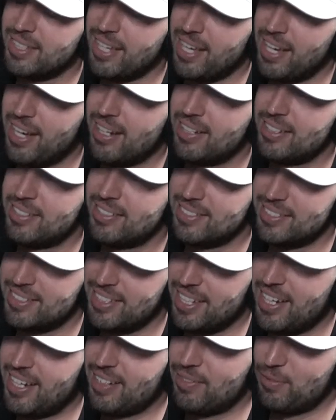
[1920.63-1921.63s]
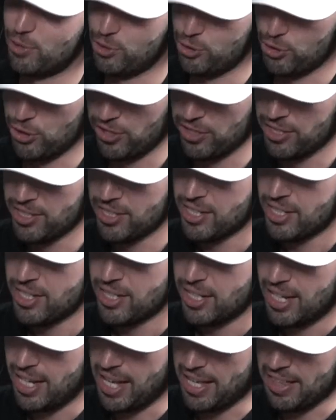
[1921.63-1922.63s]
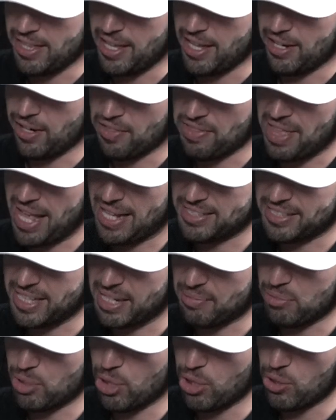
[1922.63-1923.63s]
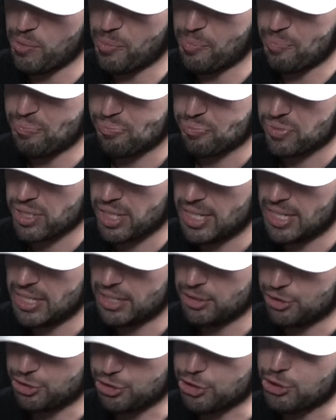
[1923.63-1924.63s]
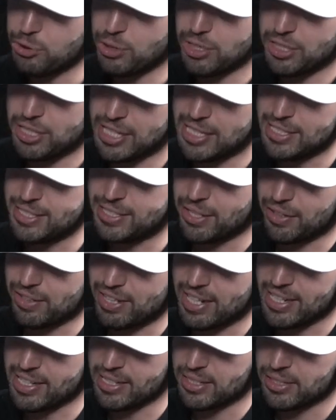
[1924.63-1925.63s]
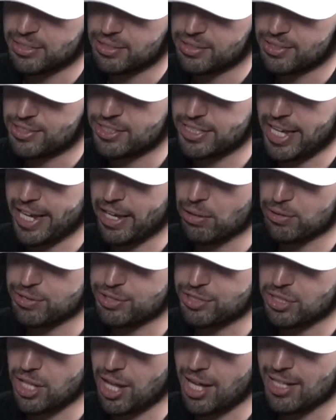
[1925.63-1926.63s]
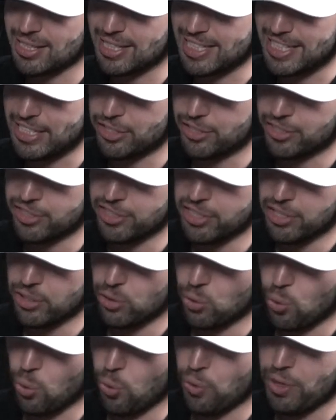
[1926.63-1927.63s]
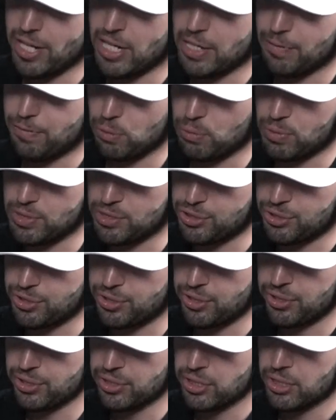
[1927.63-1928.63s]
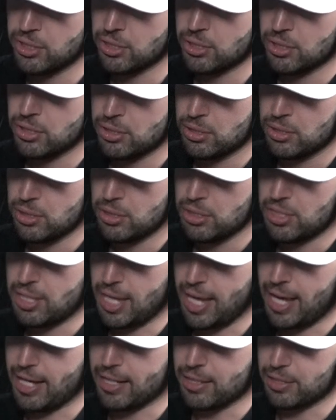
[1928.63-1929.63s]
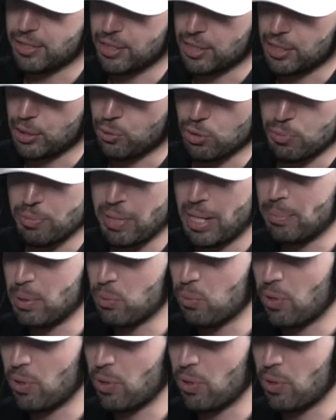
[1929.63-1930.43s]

Yeah, for sure. And then on that same note, is there a sales thought leader or influencer that you would maybe